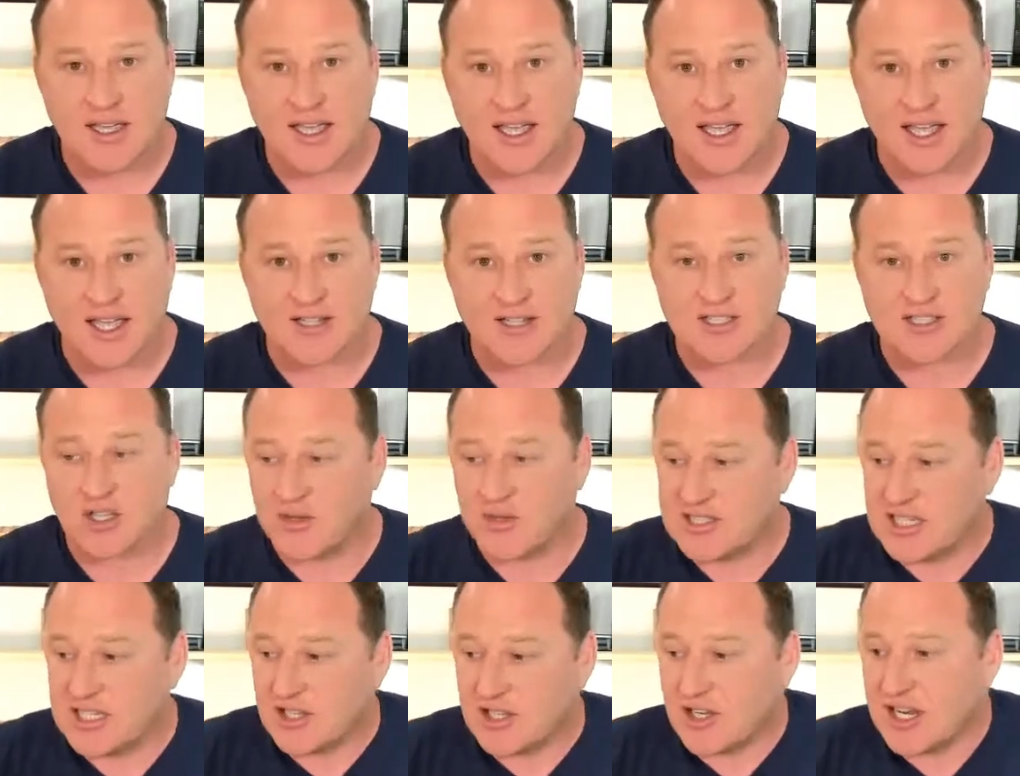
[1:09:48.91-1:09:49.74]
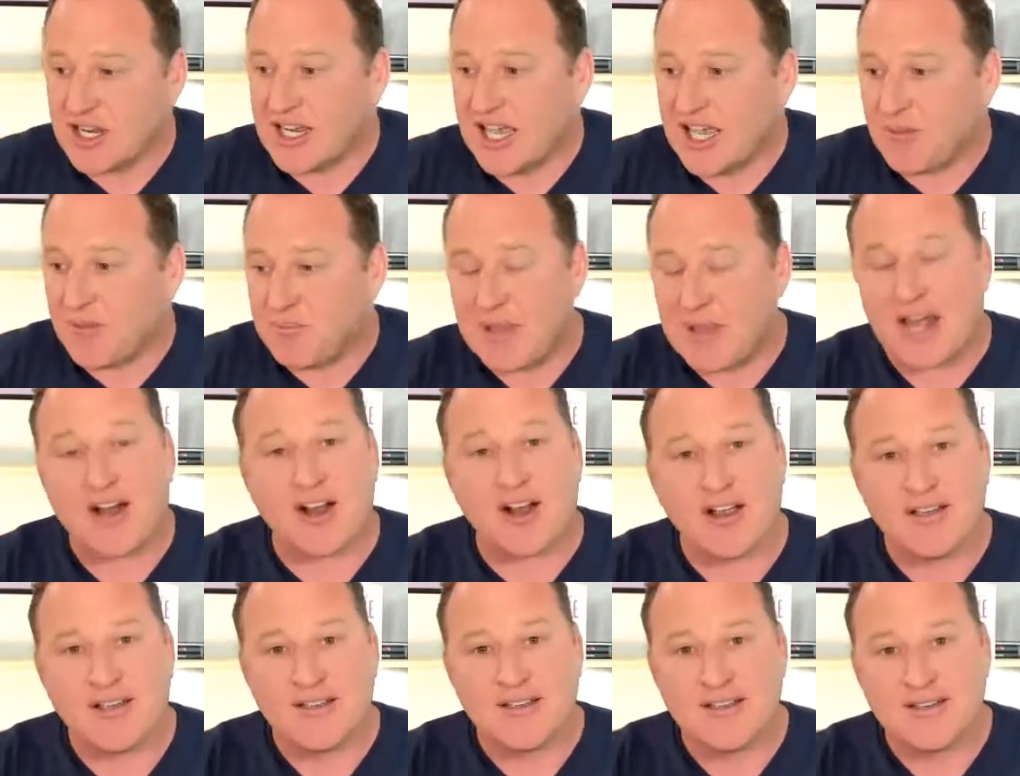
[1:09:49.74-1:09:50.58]
And so it's either going to get
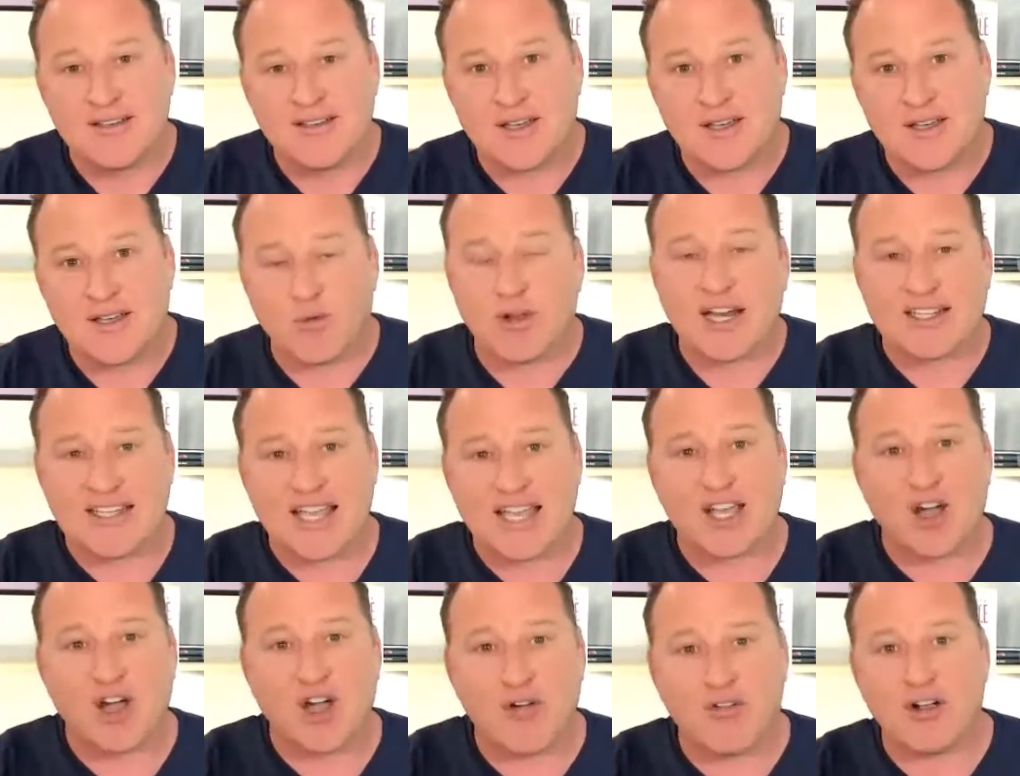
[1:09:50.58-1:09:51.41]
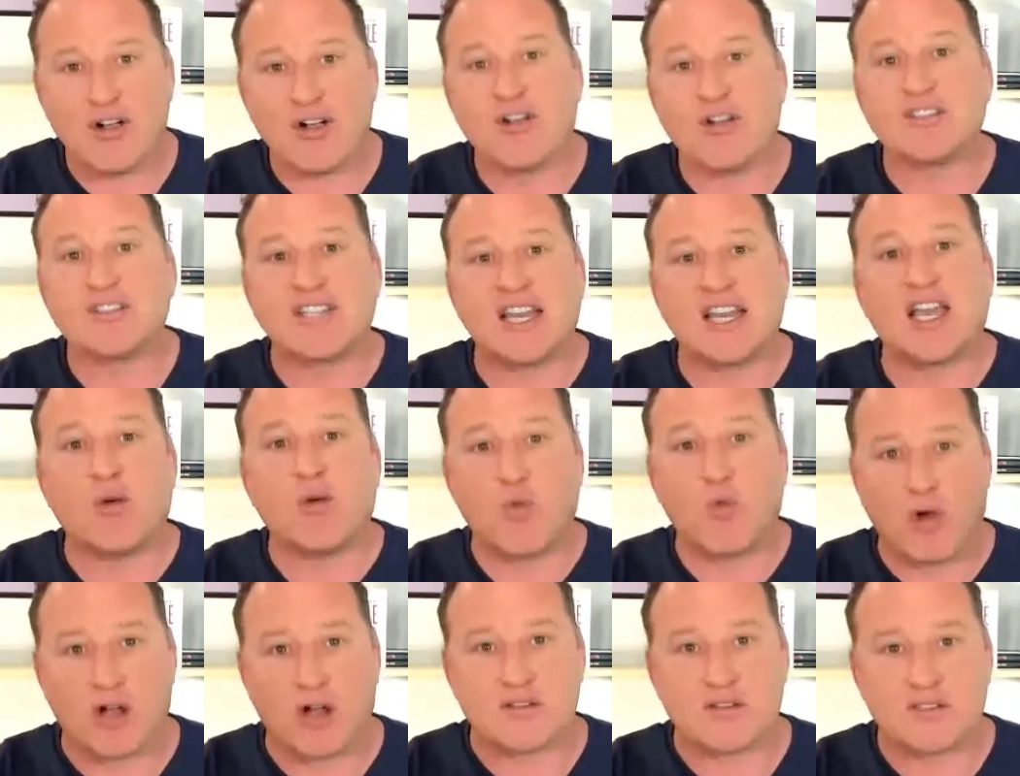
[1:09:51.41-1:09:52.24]
better and we're going to take over, or it's going to get
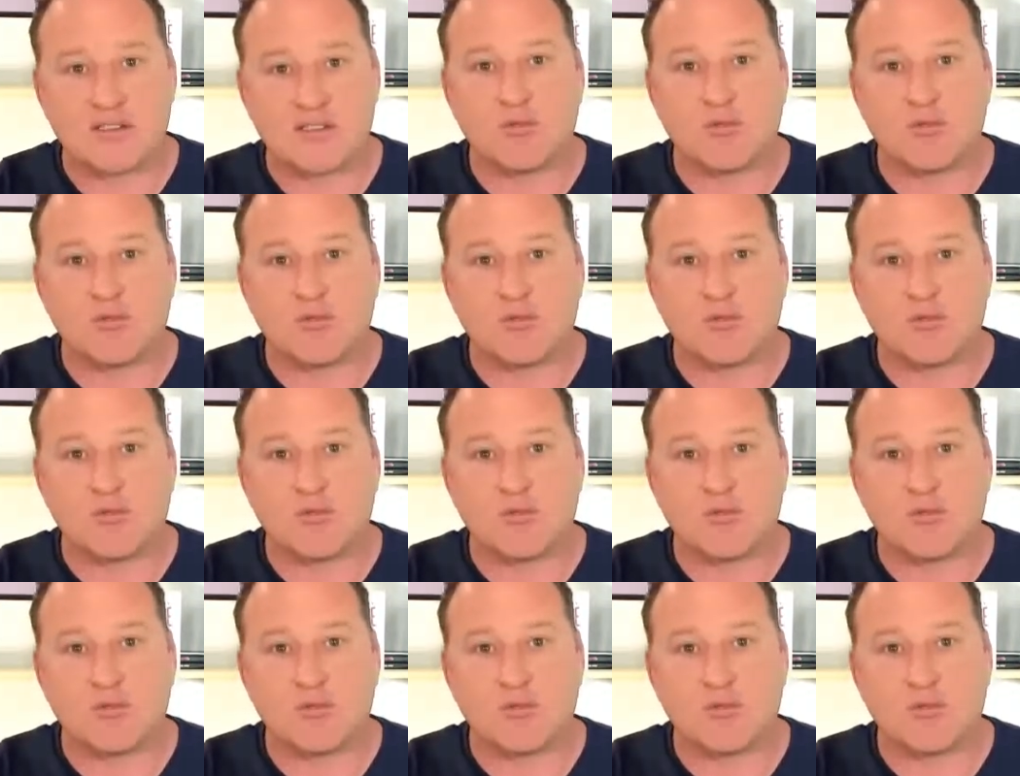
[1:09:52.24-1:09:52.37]
worse.